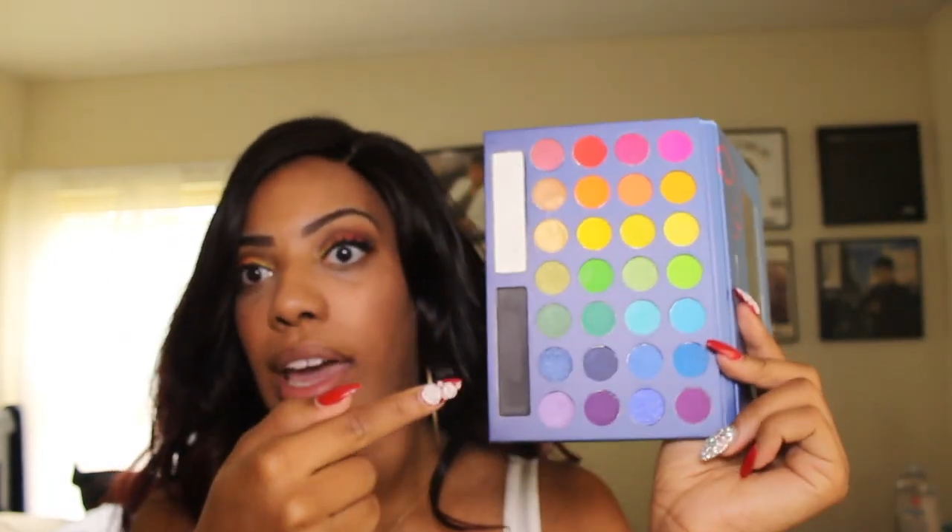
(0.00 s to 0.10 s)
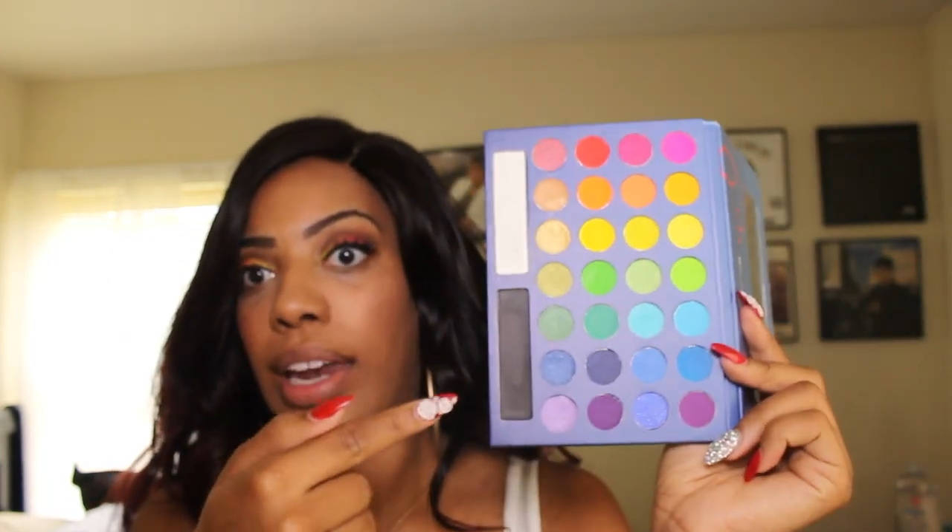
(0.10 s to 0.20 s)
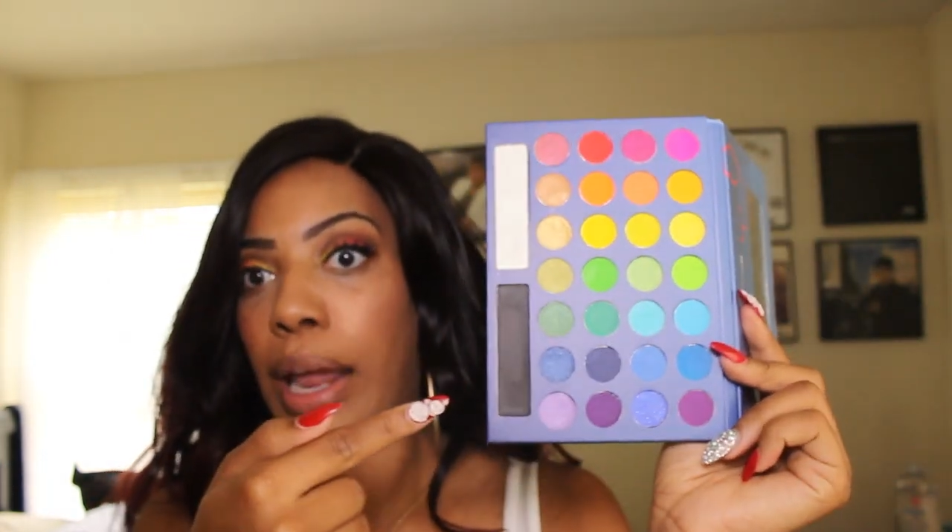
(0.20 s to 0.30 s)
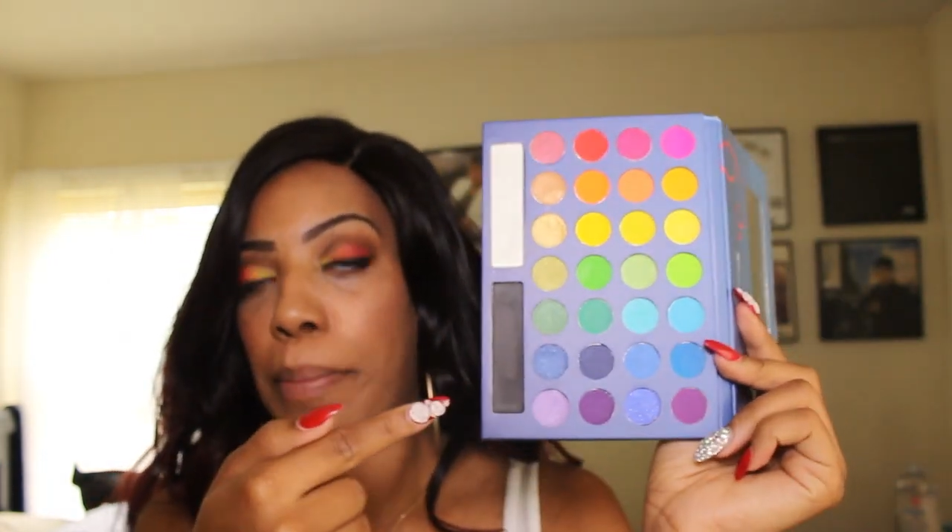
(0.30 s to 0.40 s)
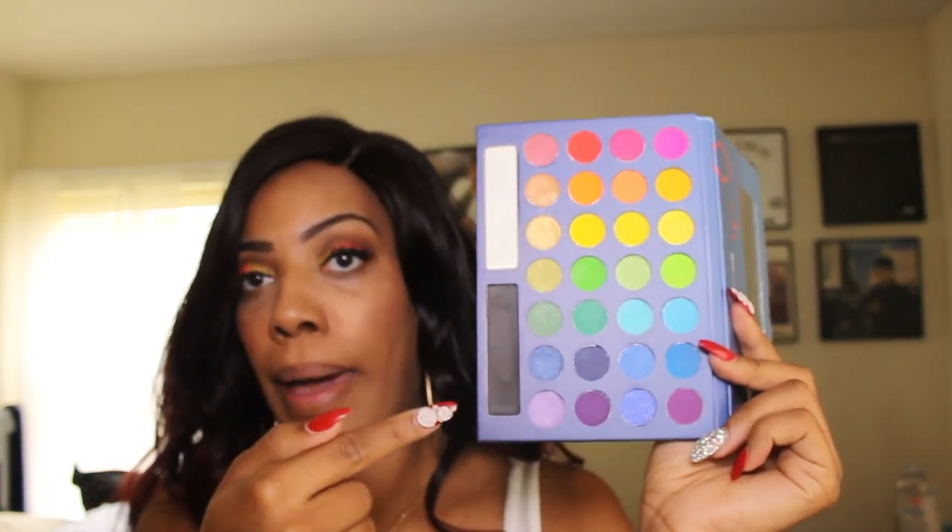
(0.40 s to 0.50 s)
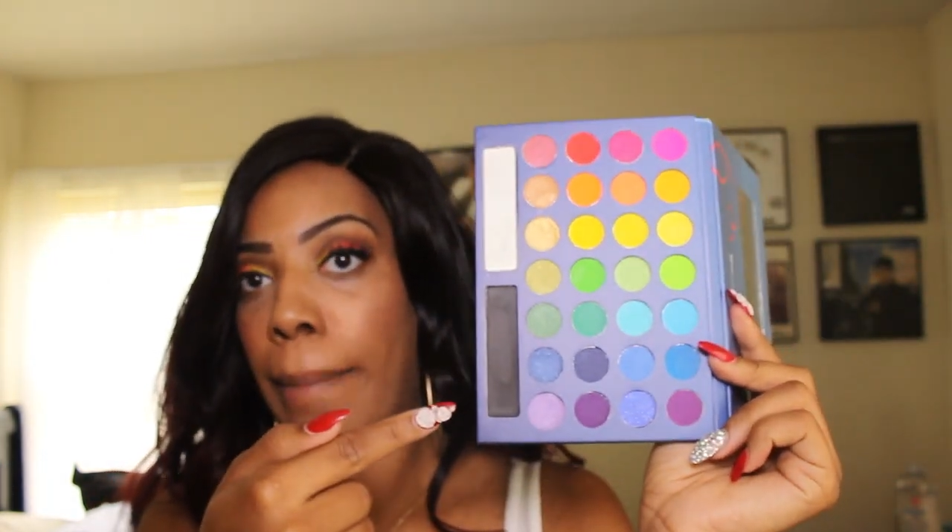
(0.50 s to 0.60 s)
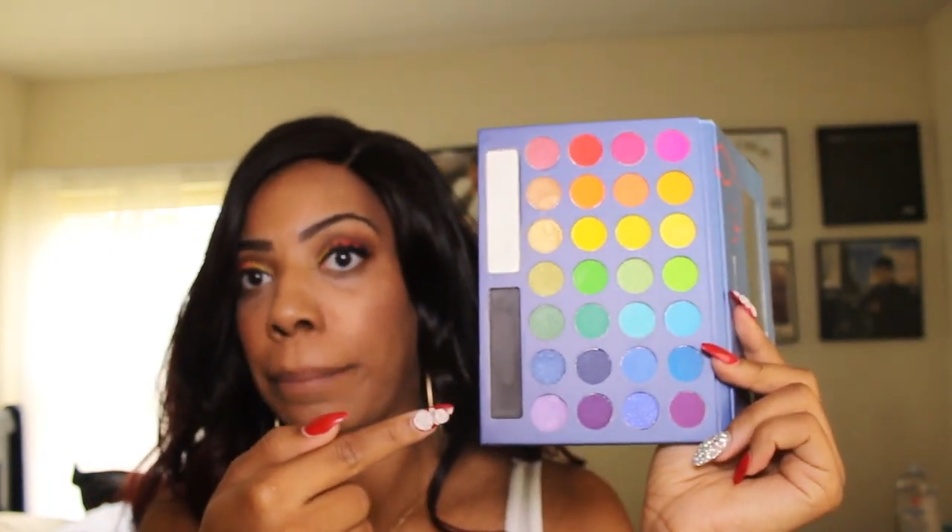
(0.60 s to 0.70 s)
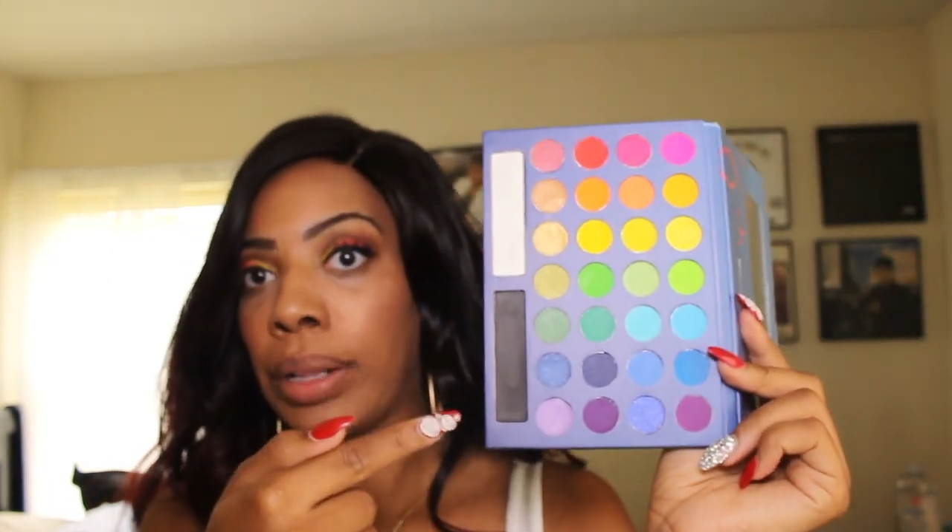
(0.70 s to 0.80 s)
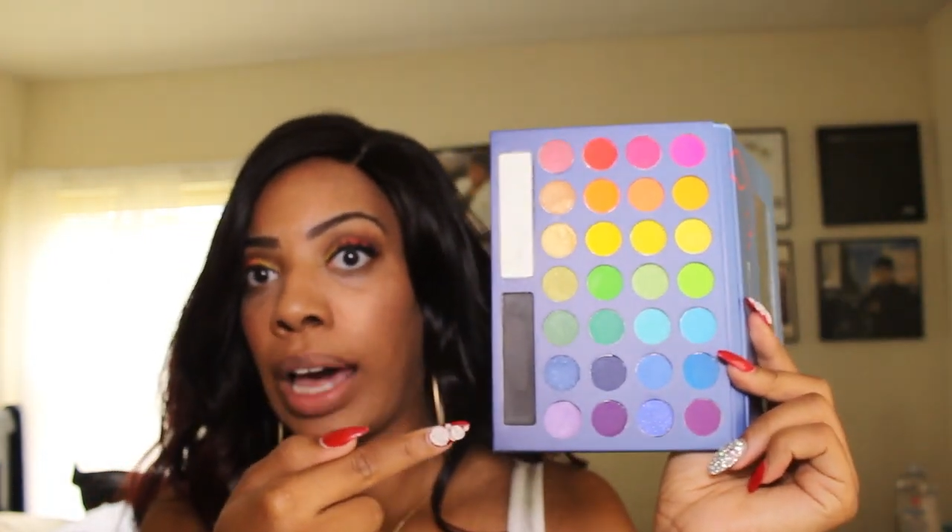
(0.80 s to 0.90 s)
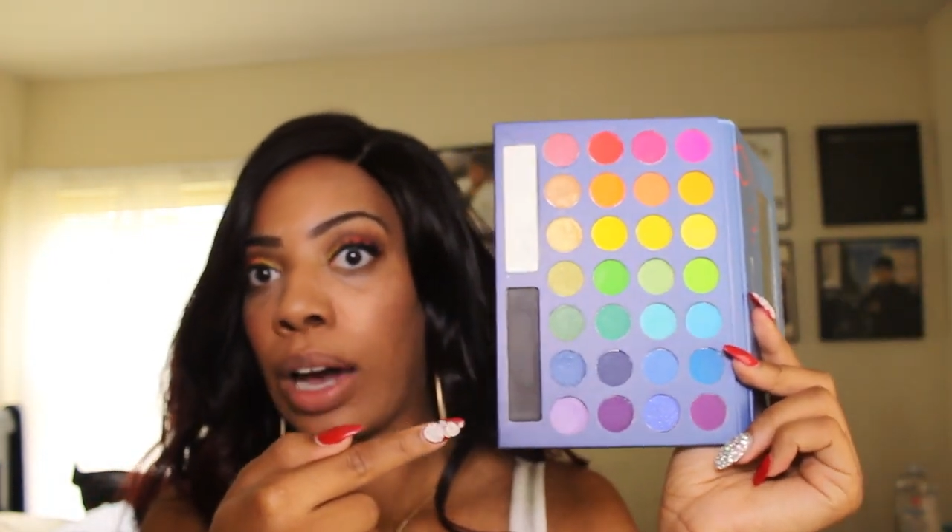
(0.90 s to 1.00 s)
and a
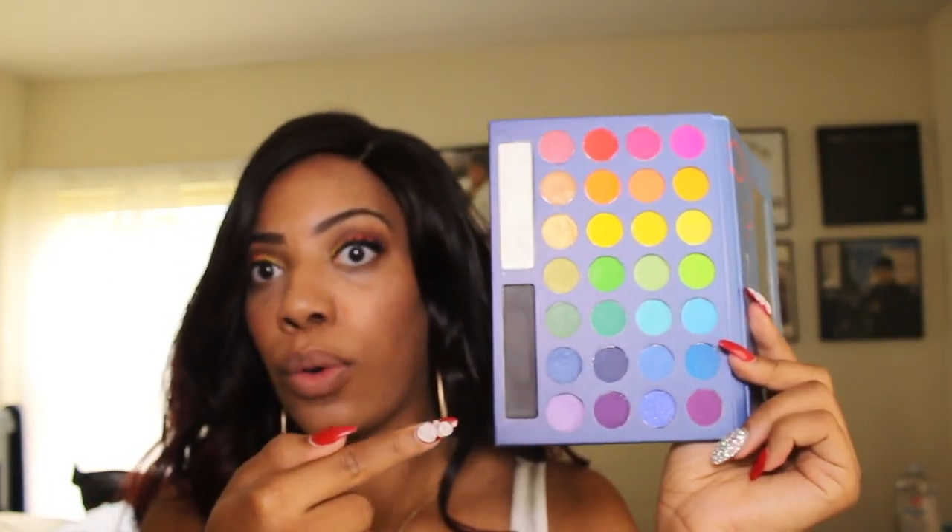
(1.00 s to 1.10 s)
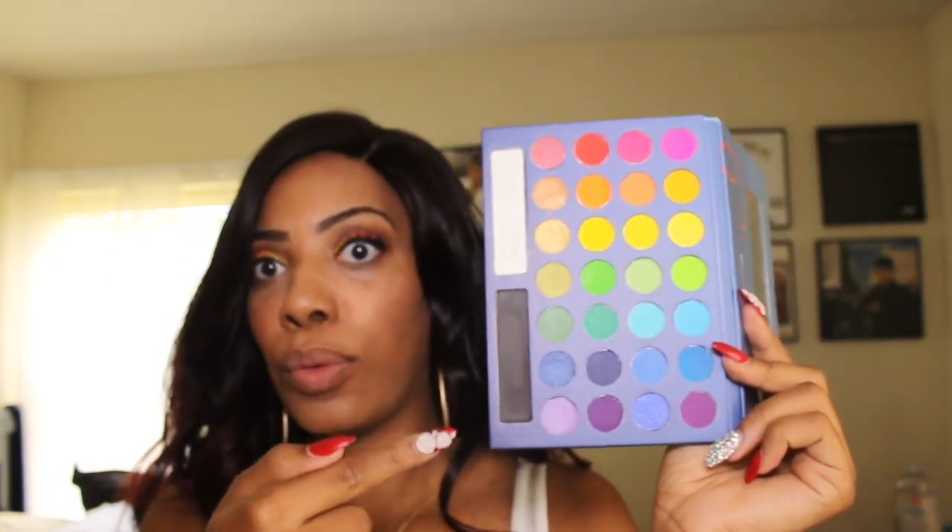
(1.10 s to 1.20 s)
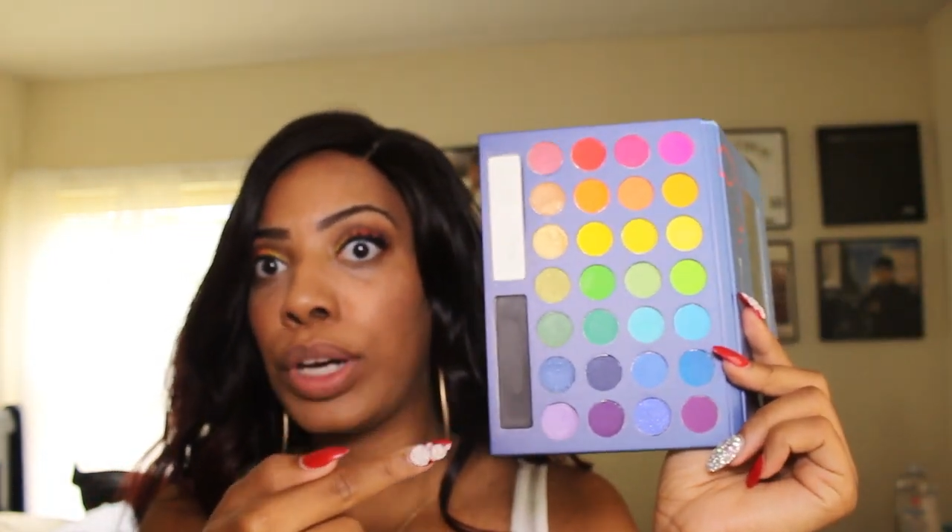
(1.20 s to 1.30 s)
matte black,